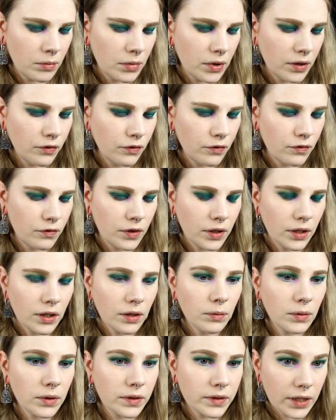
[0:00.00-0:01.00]
But I think
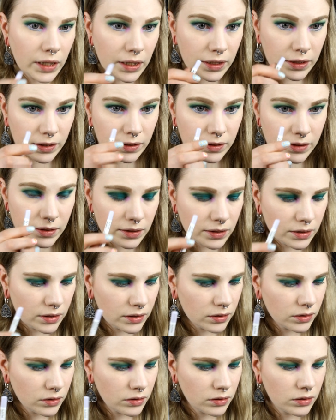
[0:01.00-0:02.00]
I will take this
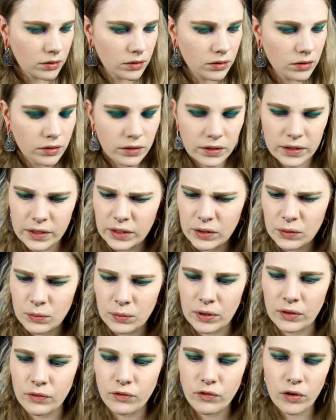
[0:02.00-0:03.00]
this
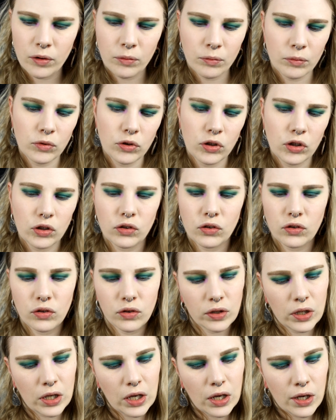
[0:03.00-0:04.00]
one from
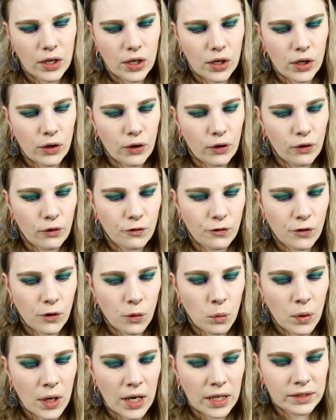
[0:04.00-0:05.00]
NYX
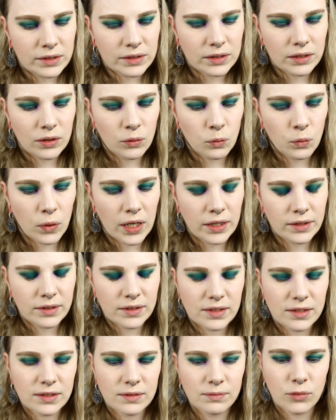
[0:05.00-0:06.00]
for white in white
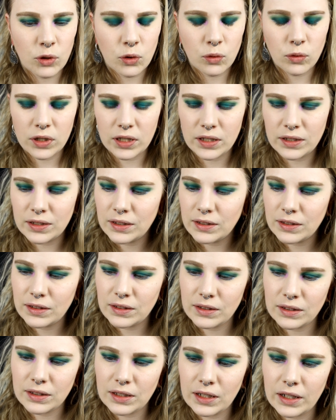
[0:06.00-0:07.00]
smoke. And this
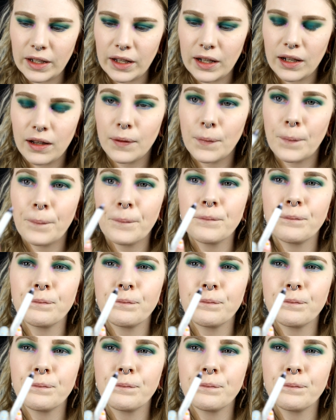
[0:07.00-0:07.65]
is a little